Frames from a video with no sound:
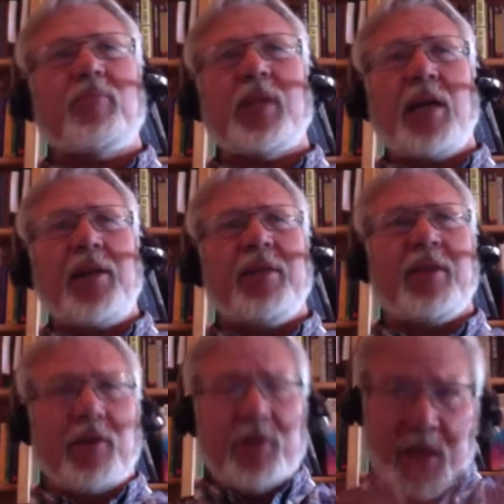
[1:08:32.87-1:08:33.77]
I think
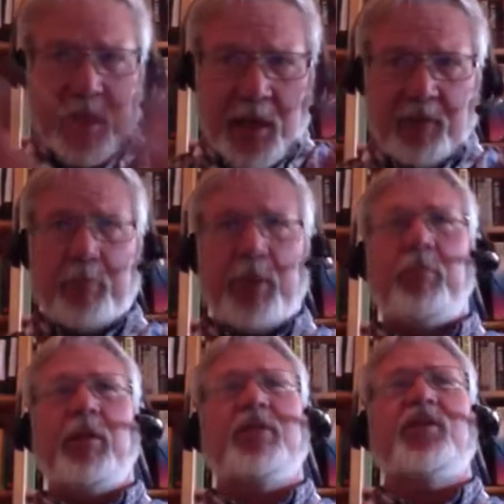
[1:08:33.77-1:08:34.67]
there is a kind of a
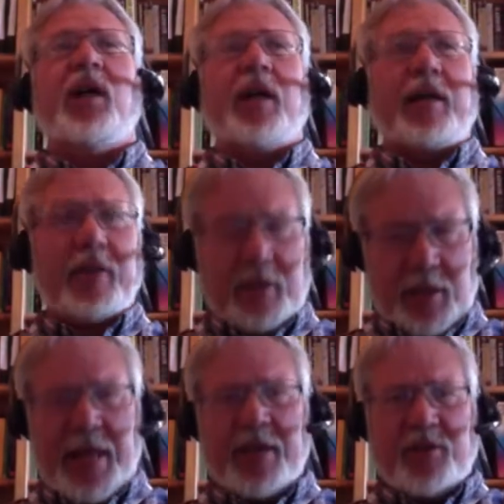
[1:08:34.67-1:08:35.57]
public side
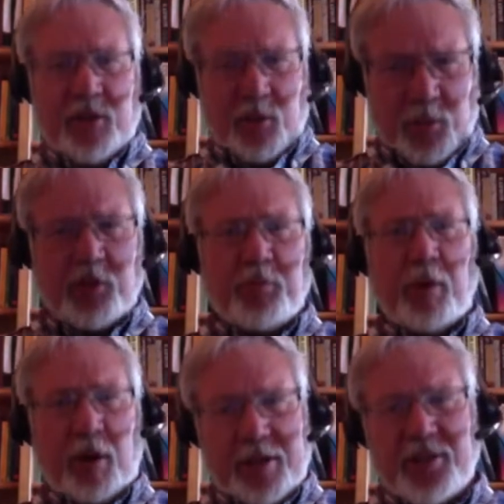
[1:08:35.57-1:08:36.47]
that has to do with these
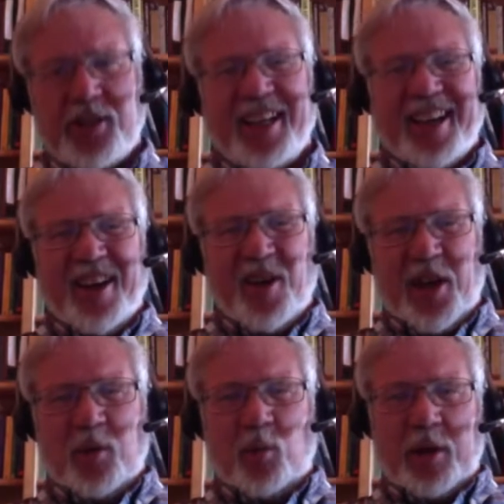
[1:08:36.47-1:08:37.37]
parties,
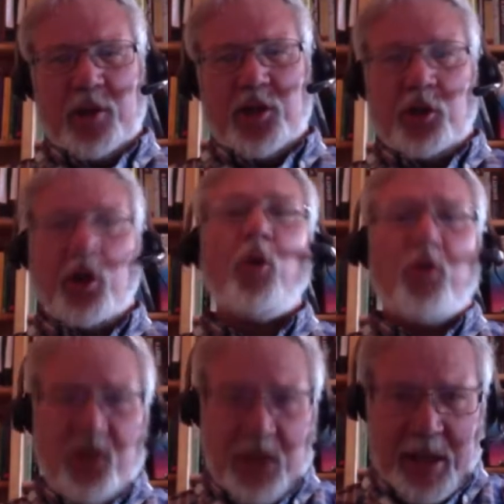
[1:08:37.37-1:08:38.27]
in which you don't
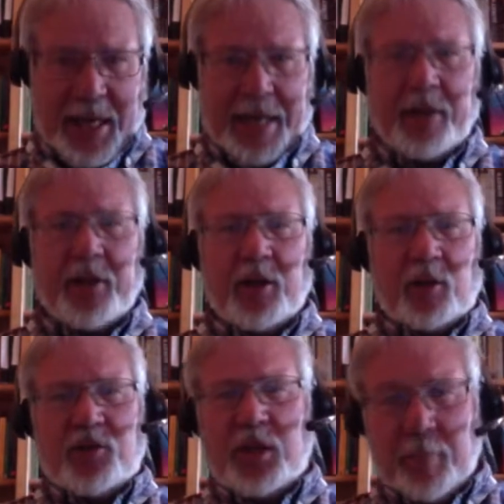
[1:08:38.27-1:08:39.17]
see that. You don't
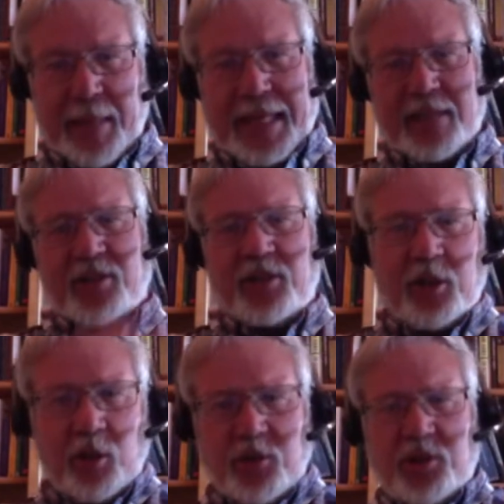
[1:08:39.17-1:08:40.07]
right. see the masks. You
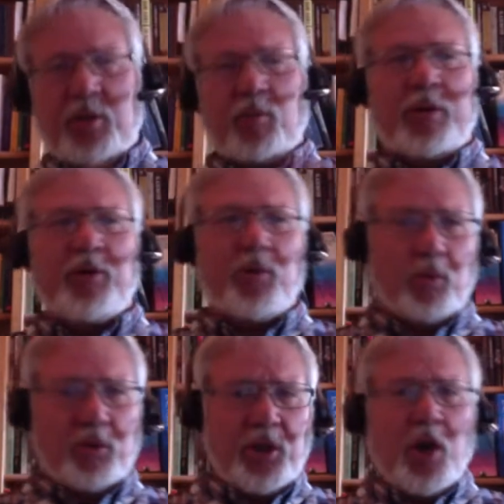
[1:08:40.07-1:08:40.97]
don't see the
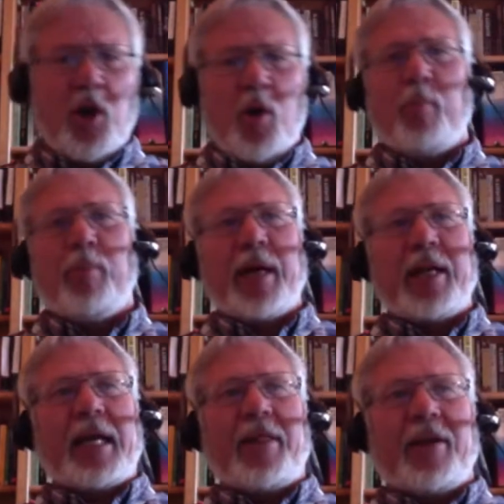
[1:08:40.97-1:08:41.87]
rituals but
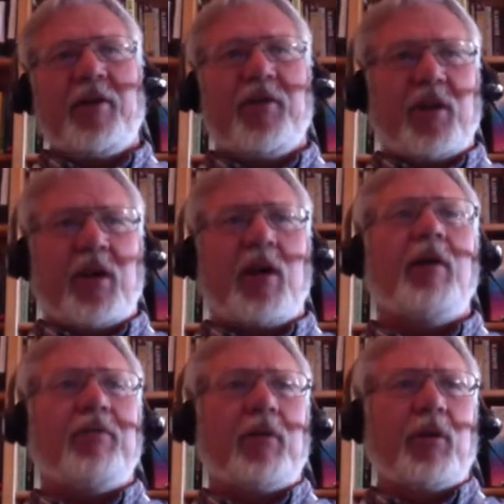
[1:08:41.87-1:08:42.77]
there is an
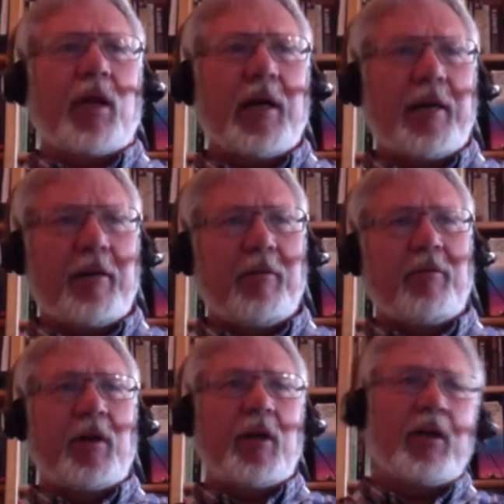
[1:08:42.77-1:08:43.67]
awful lot of uh,